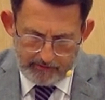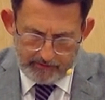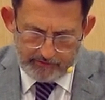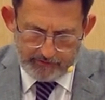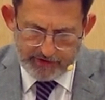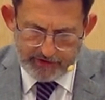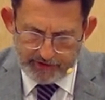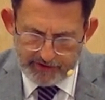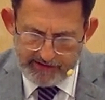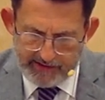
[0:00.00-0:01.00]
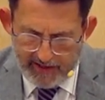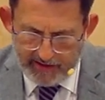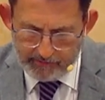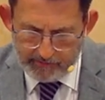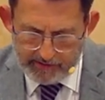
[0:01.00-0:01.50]
In verse
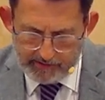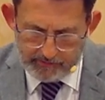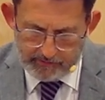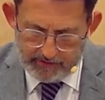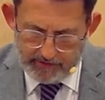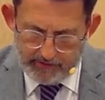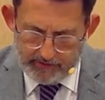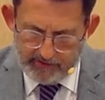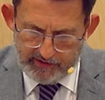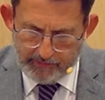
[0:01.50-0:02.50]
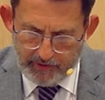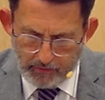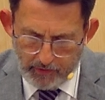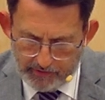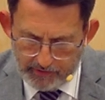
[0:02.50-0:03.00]
39, we read about
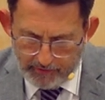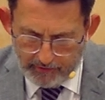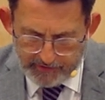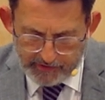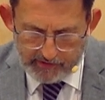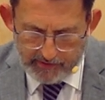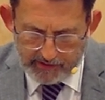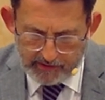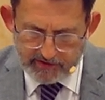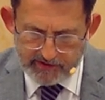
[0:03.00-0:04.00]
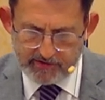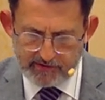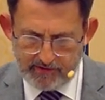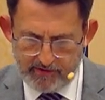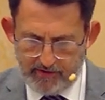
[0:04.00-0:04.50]
one of the
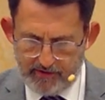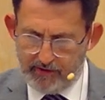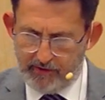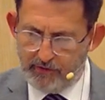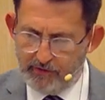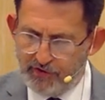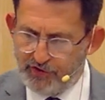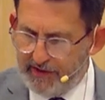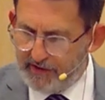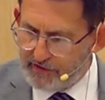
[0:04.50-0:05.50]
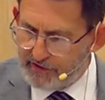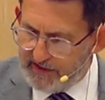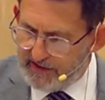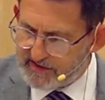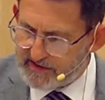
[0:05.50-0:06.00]
criminals who jeered
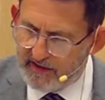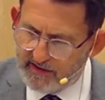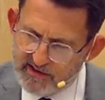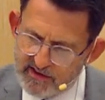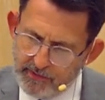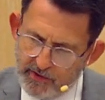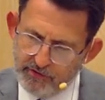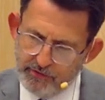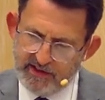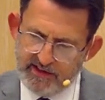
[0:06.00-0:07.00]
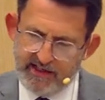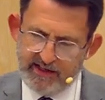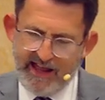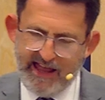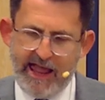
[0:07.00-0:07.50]
Jesus. And this is part of what he said
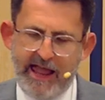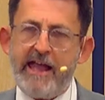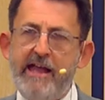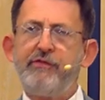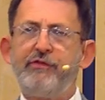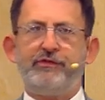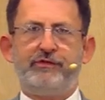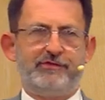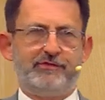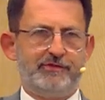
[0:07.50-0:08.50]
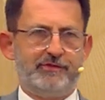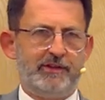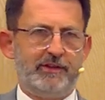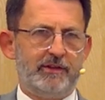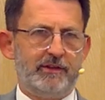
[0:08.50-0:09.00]
If
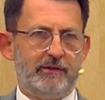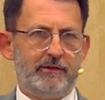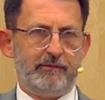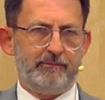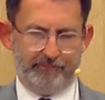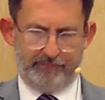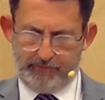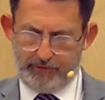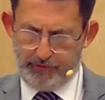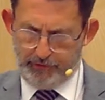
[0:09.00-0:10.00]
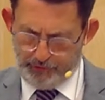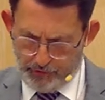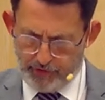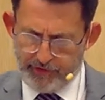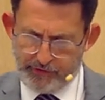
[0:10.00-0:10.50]

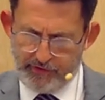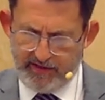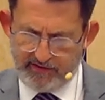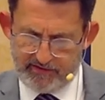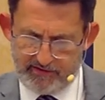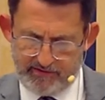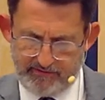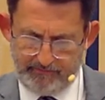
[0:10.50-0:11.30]
you are the Christ,